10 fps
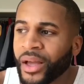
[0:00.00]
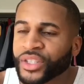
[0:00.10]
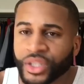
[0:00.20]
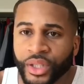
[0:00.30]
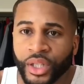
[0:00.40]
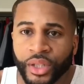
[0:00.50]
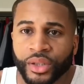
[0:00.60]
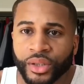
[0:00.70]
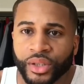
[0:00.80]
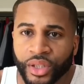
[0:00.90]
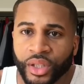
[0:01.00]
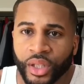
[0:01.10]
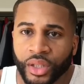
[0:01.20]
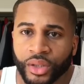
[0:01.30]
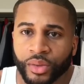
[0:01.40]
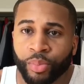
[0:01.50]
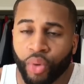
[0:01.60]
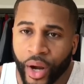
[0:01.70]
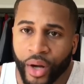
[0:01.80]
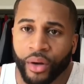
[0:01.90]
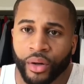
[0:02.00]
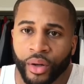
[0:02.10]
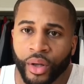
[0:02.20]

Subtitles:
She needs prayer.